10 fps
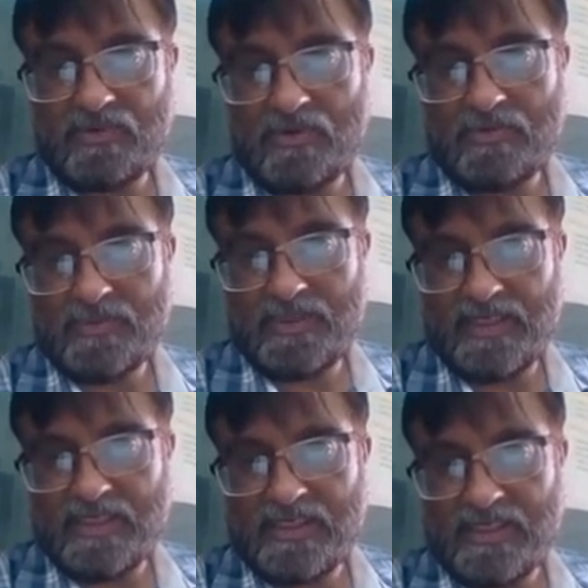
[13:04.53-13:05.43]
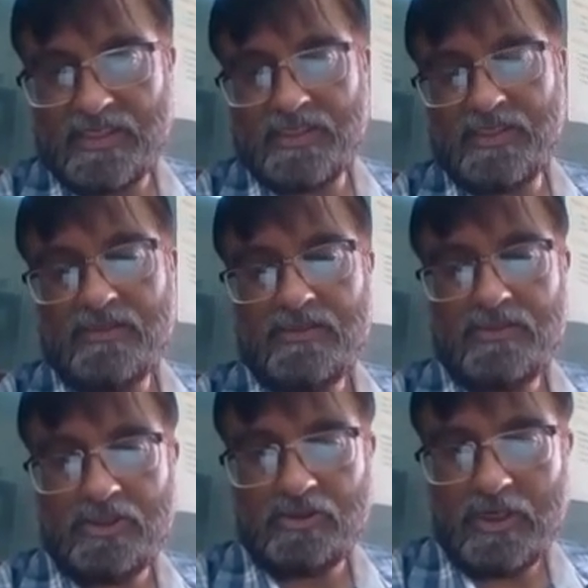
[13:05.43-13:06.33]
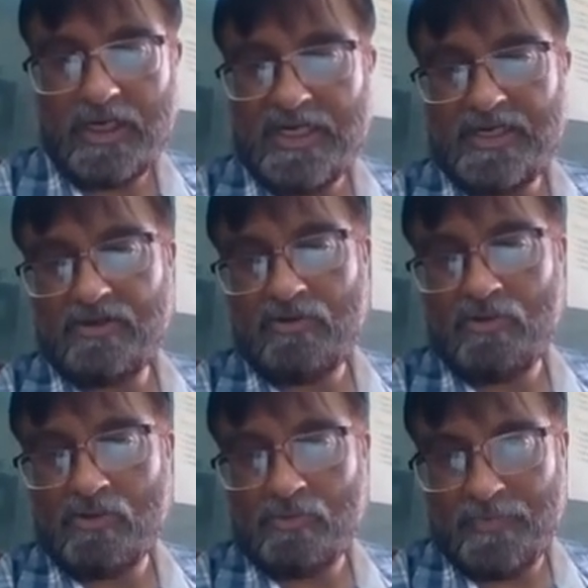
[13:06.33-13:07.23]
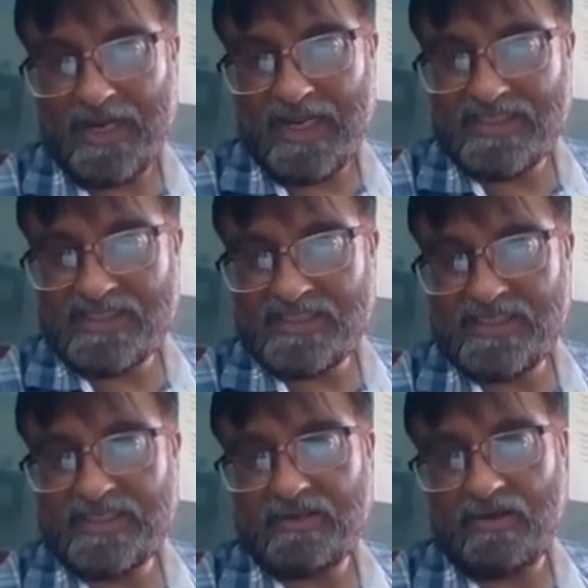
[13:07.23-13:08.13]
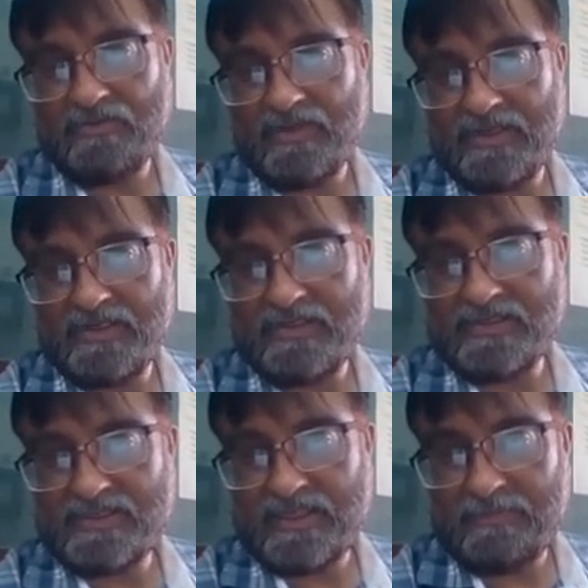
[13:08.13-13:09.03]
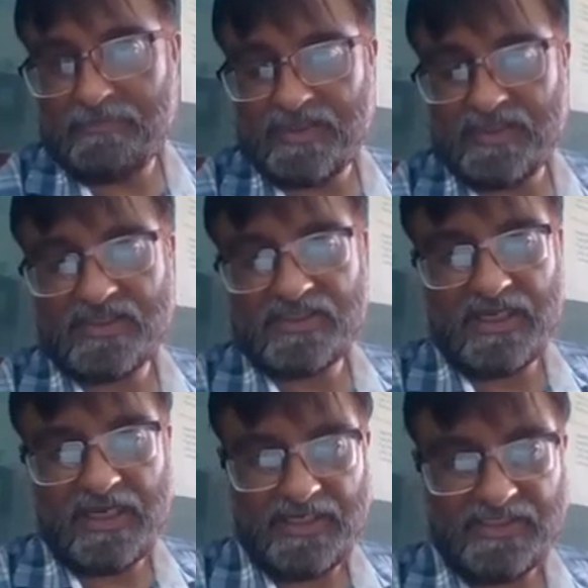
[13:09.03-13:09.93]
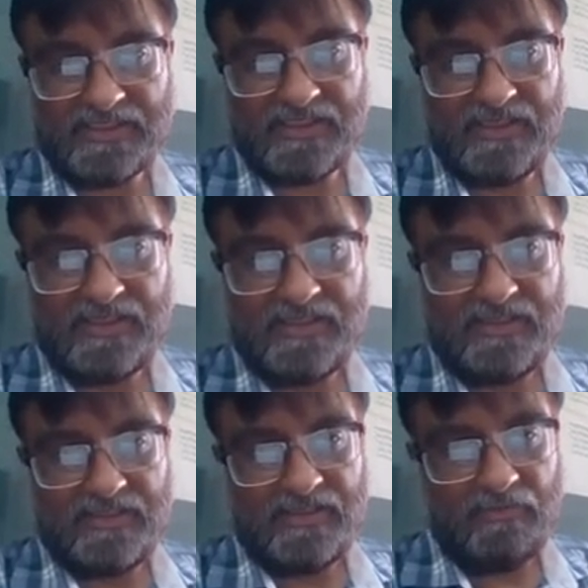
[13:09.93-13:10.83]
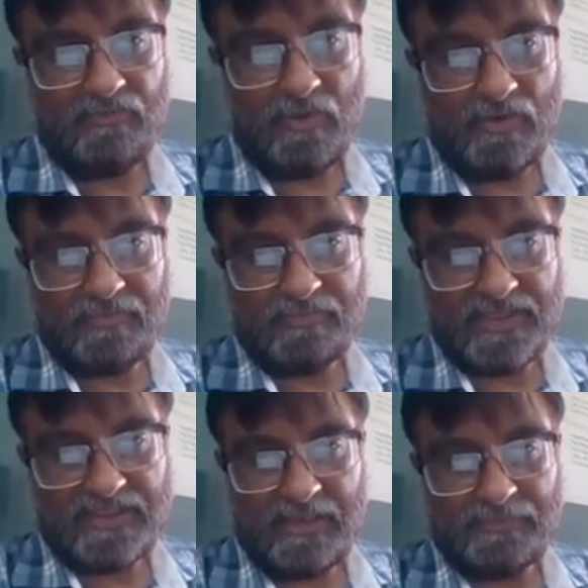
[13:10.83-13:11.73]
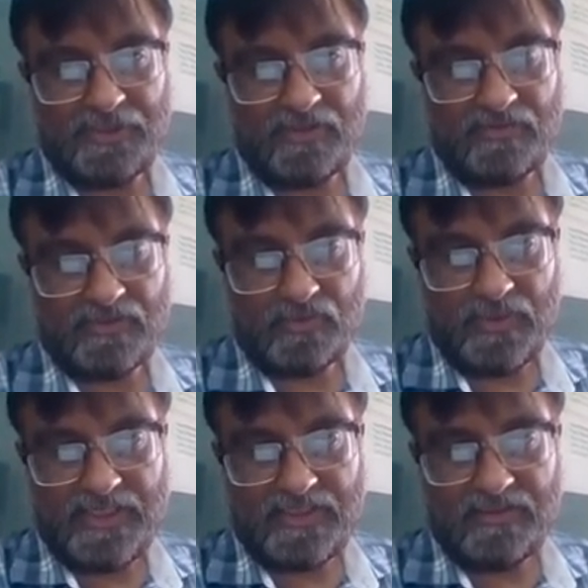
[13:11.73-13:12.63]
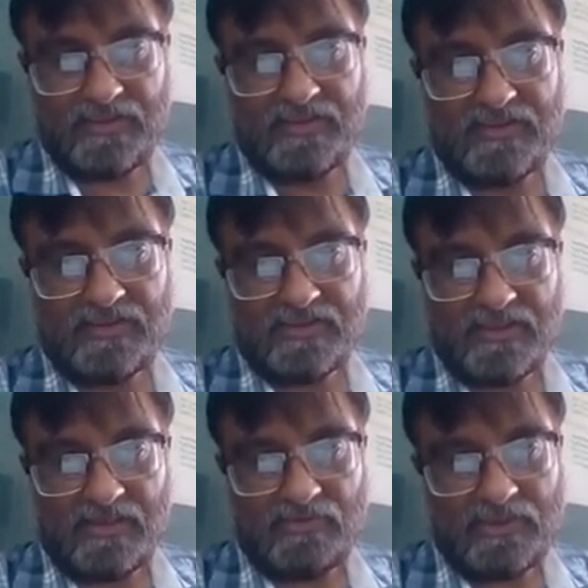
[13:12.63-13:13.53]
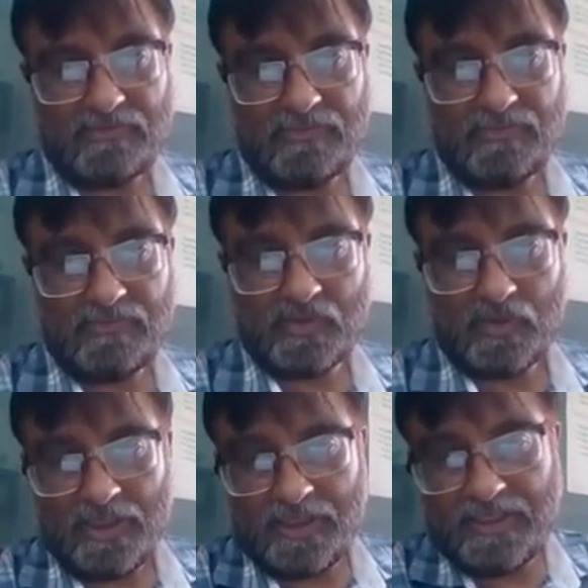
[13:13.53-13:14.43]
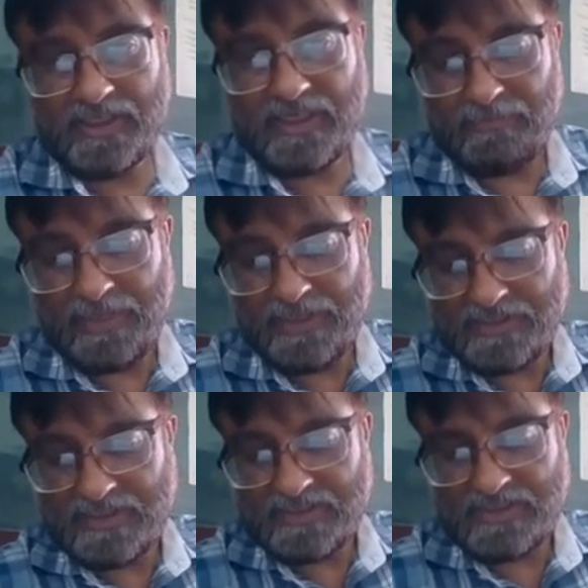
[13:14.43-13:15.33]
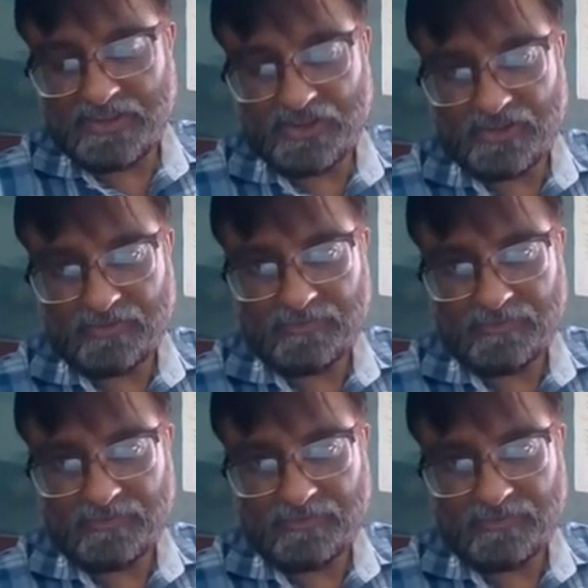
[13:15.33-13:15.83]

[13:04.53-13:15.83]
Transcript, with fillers: from their joint occupancy of the receptor sites involved in perception of sweet, sour, salty, and bitter sensation.